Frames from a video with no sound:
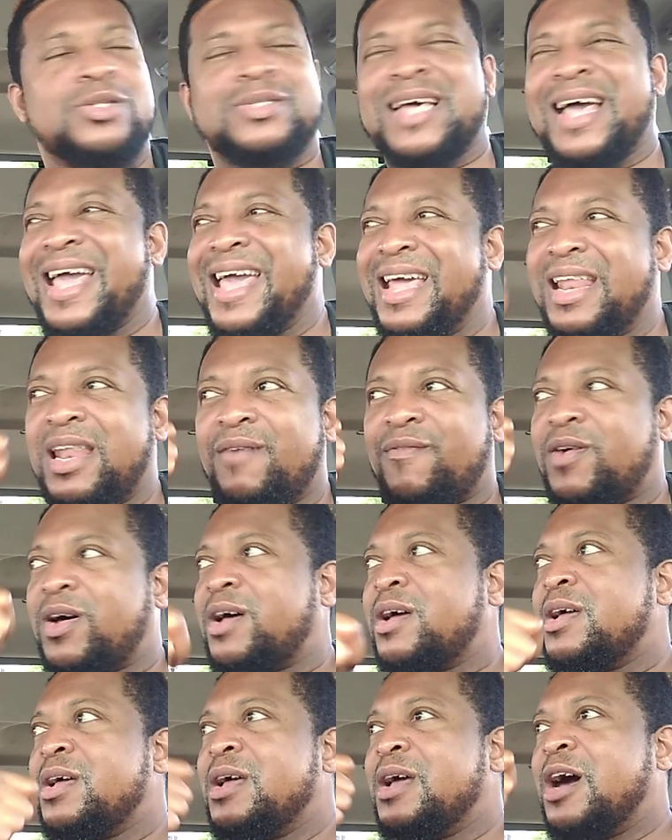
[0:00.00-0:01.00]
It's a hell of a,
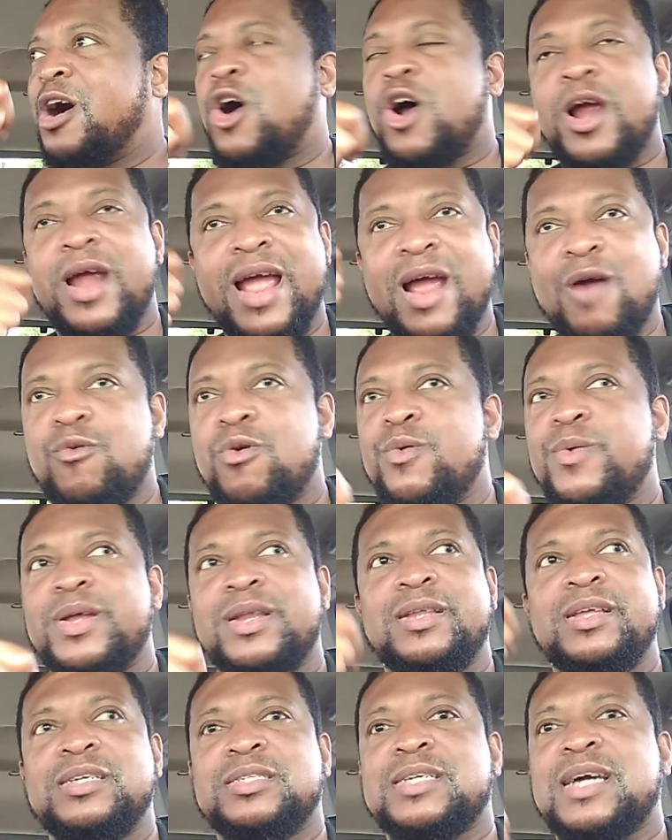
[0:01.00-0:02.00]
or
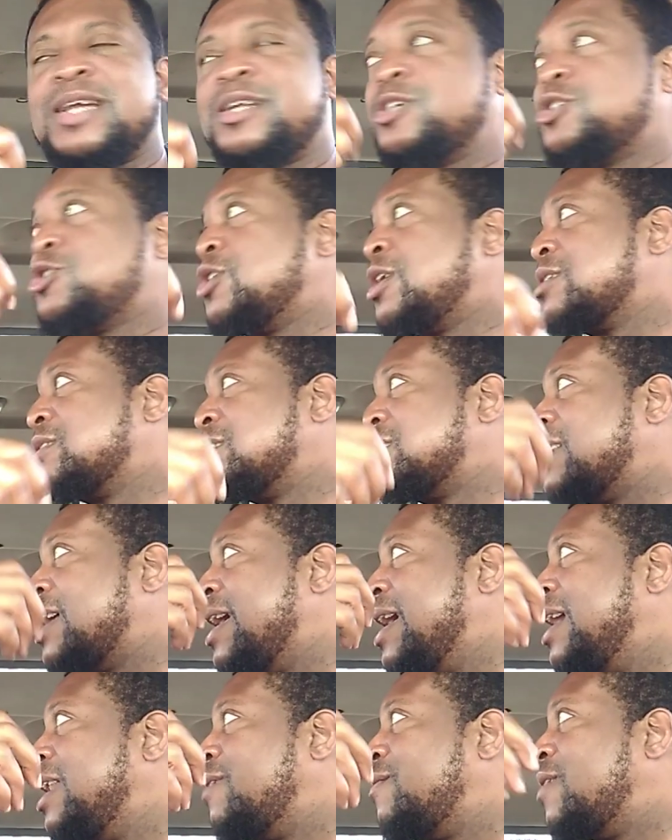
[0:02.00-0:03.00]
heroin, these kind of drugs. It's a
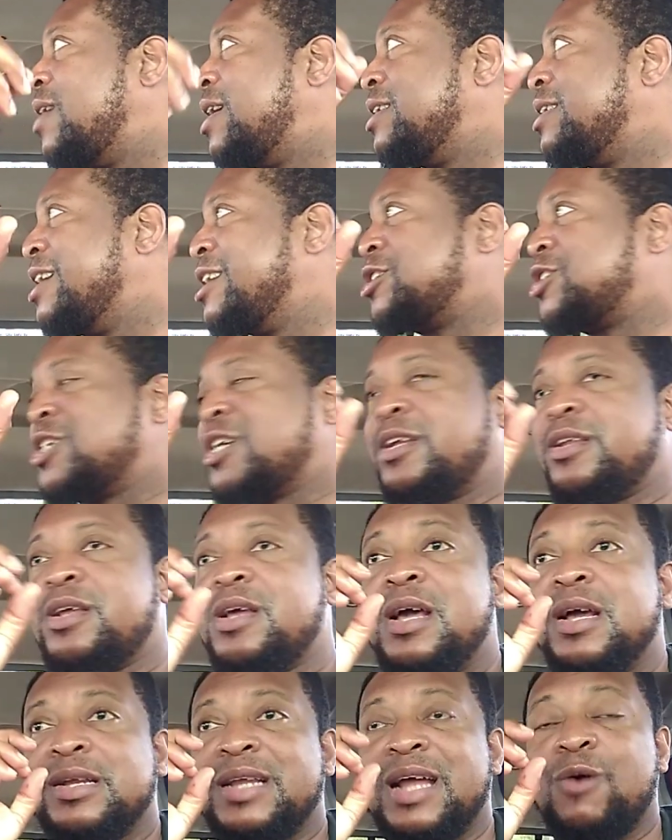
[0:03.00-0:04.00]
hell of a addiction
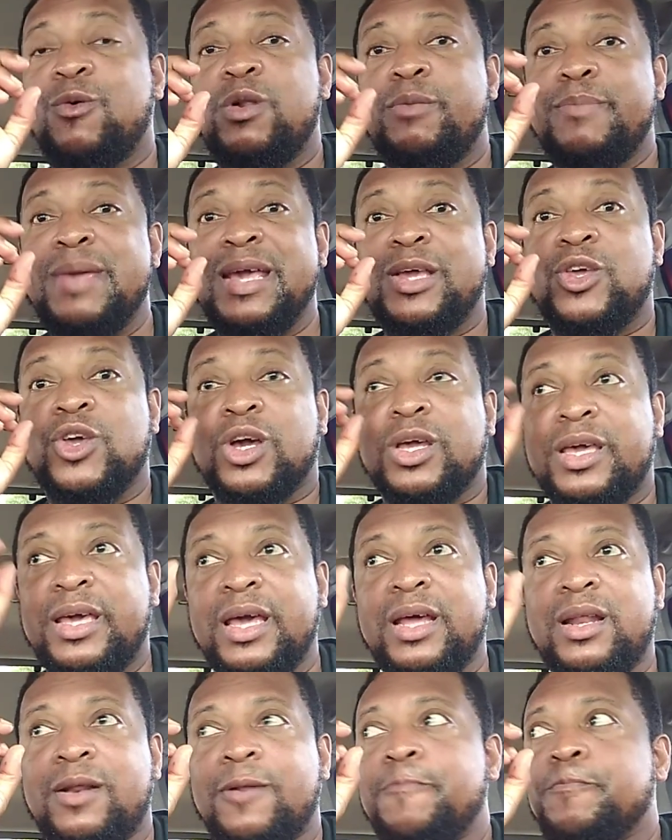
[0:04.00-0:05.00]
that will make you
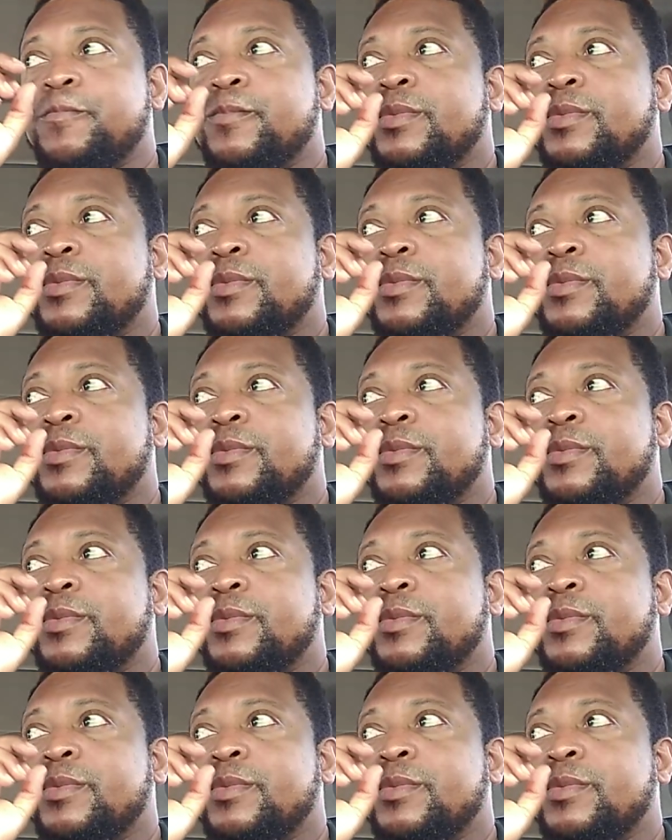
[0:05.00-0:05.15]
kill.